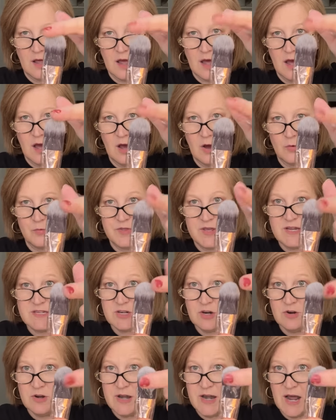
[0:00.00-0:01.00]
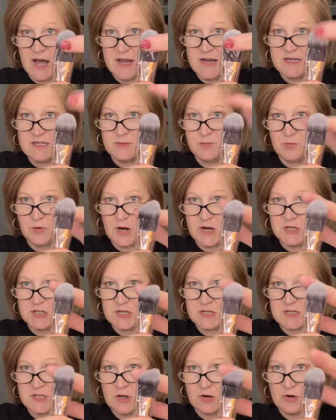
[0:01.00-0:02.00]
Oh, these are nice
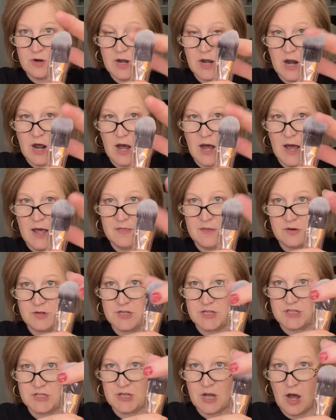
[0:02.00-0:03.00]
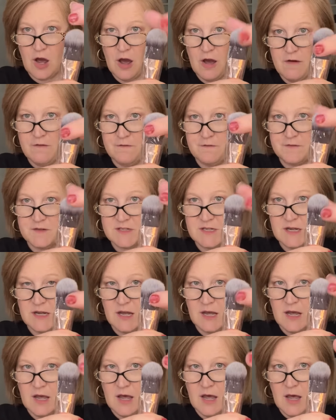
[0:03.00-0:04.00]
brushes. They're not, they're soft,
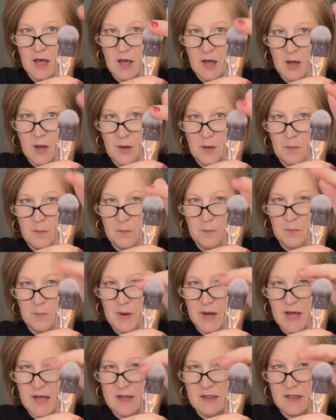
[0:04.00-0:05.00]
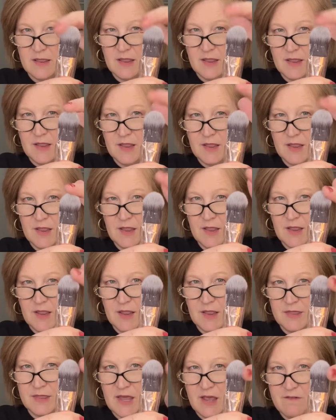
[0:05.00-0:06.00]
but
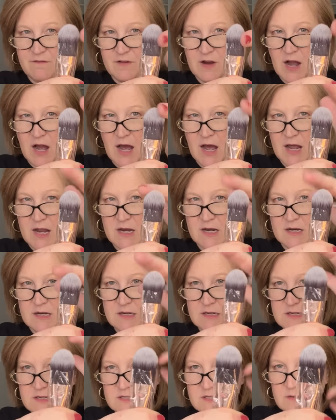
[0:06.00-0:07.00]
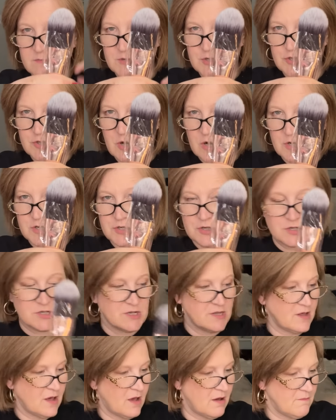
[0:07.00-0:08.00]
they've got some structure
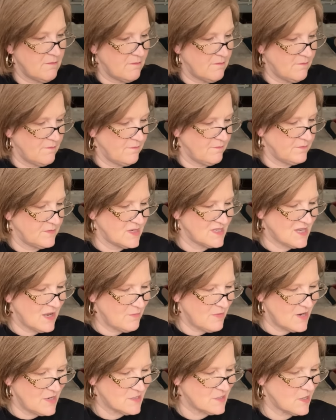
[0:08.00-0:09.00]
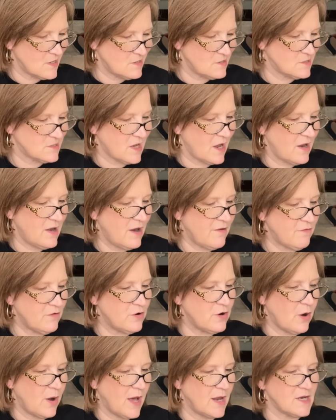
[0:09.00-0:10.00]
to them. Does that make sense? I never
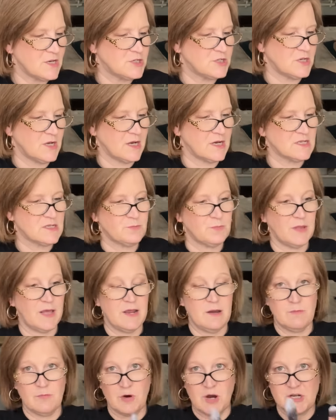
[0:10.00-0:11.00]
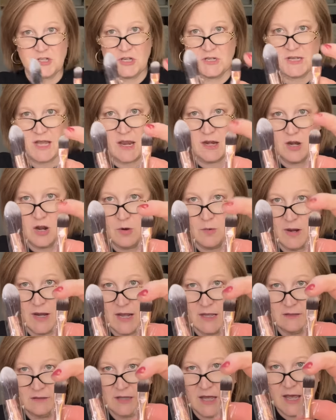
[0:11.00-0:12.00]
know how to explain brushes. I know what
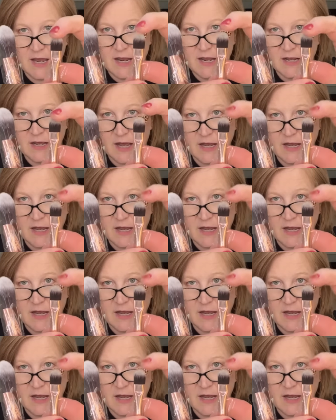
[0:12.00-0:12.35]
I like.